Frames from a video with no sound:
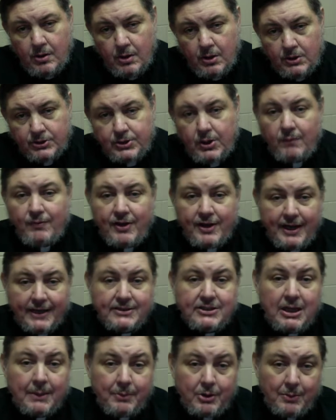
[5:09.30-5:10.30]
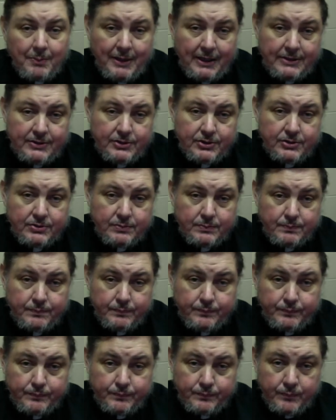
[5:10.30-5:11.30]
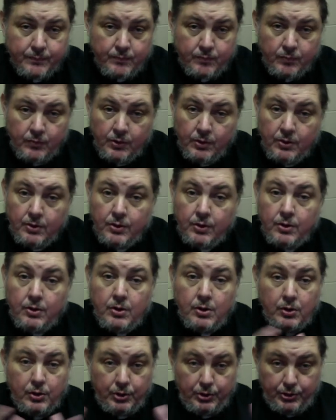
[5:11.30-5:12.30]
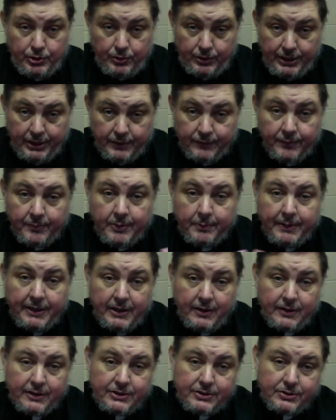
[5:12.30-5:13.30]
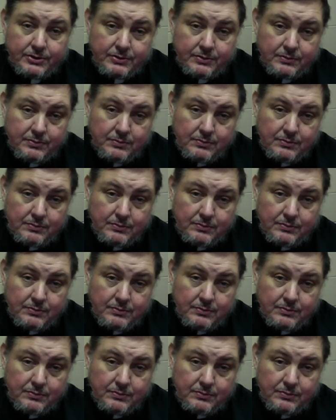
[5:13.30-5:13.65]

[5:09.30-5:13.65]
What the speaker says: So over the next couple of months, you'll hear from the parish,